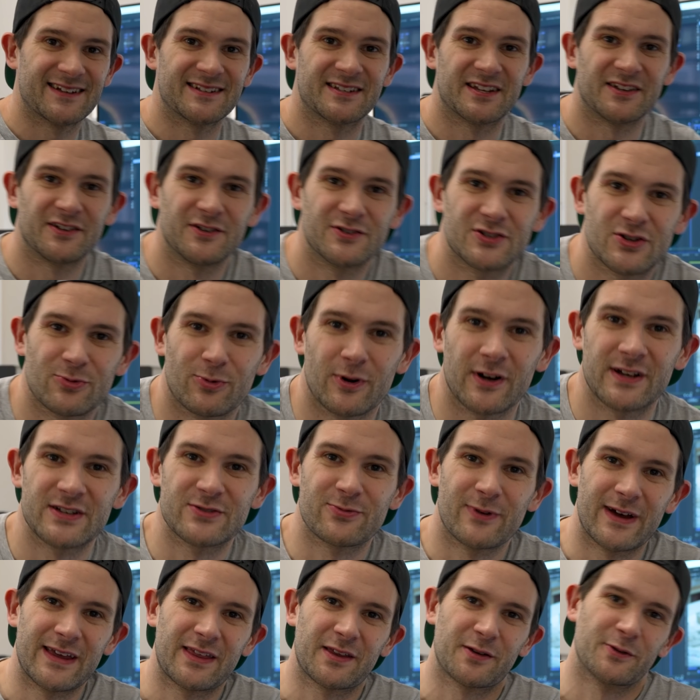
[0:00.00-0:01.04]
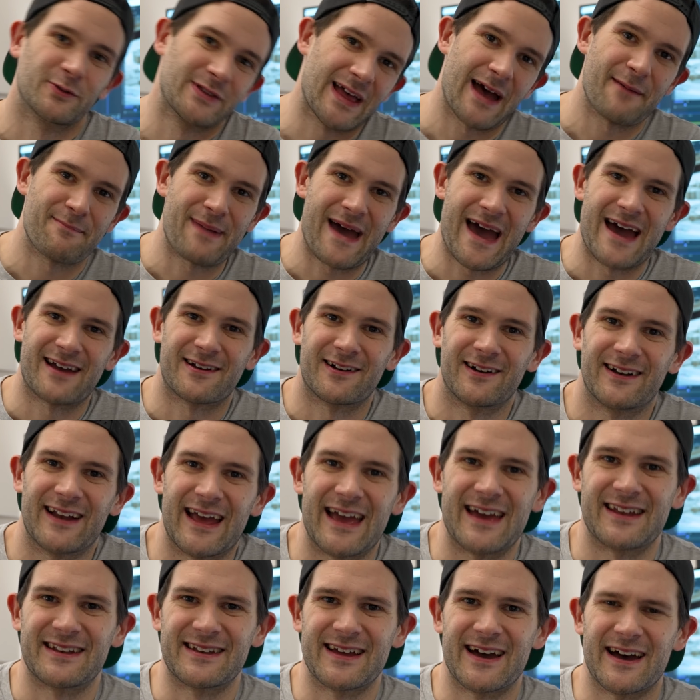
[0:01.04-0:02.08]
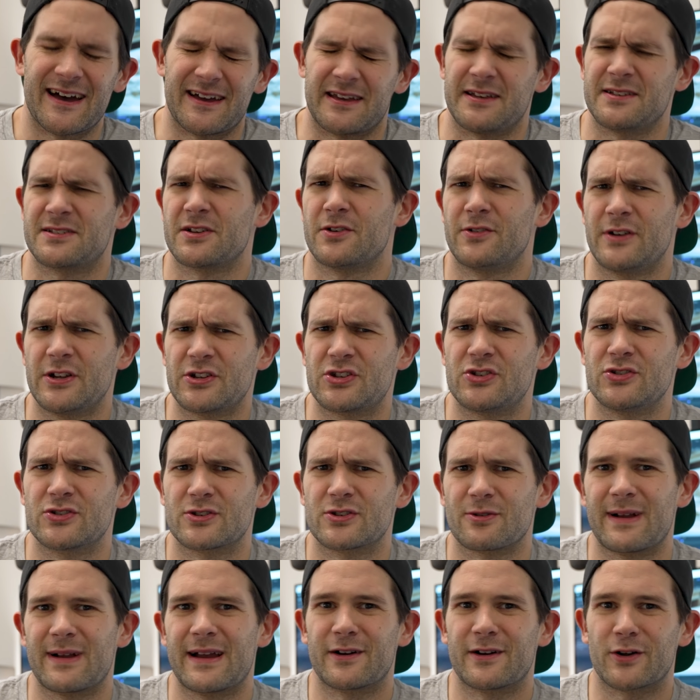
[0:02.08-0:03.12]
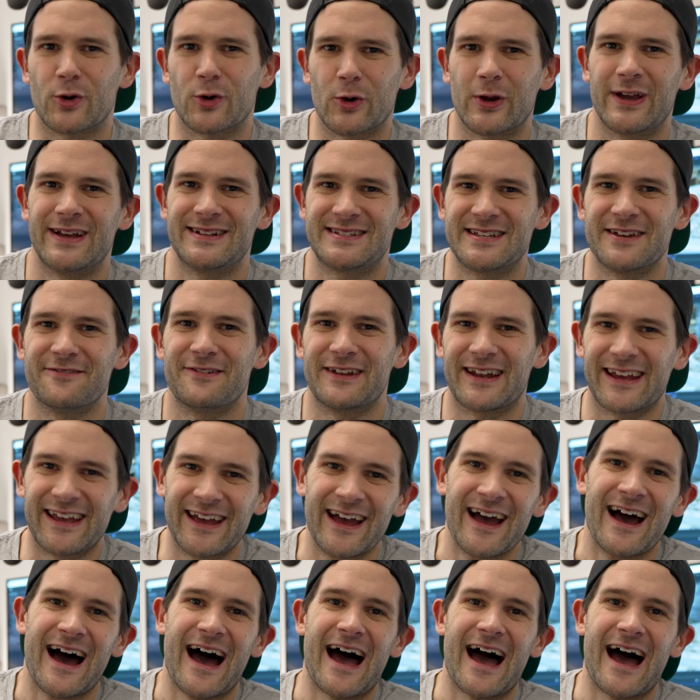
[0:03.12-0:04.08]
continues to work his way through that pattern and uh, his own issues around creativity.